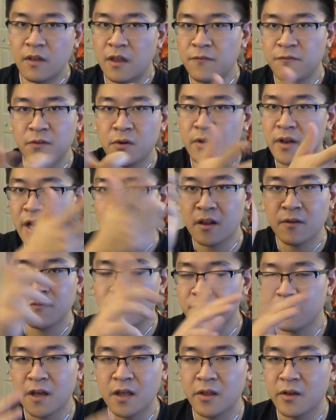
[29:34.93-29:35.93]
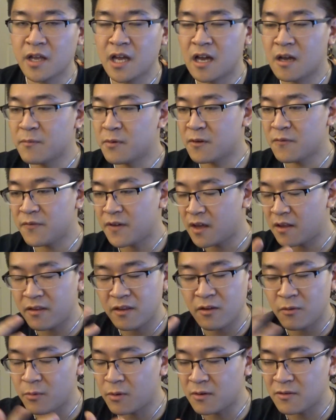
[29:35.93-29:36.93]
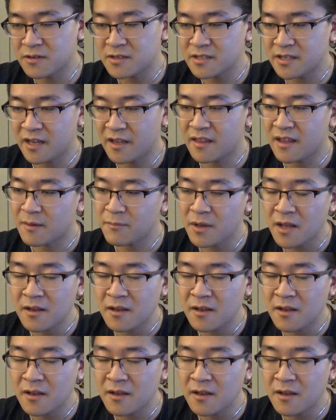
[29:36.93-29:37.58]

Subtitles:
if you're not a fellow comic book fan, you won't understand that.